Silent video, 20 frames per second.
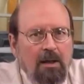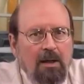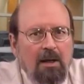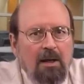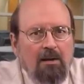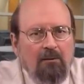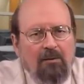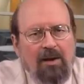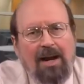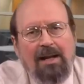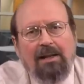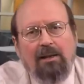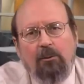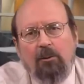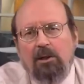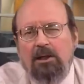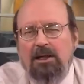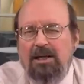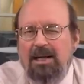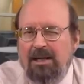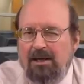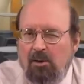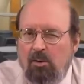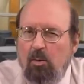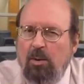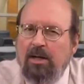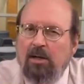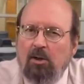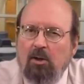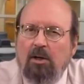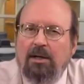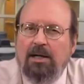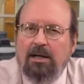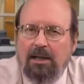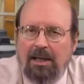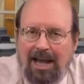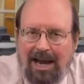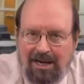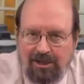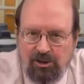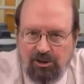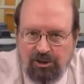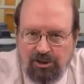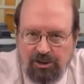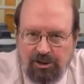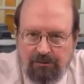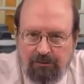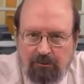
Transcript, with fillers: Finally, we're going to take a quick look at latches.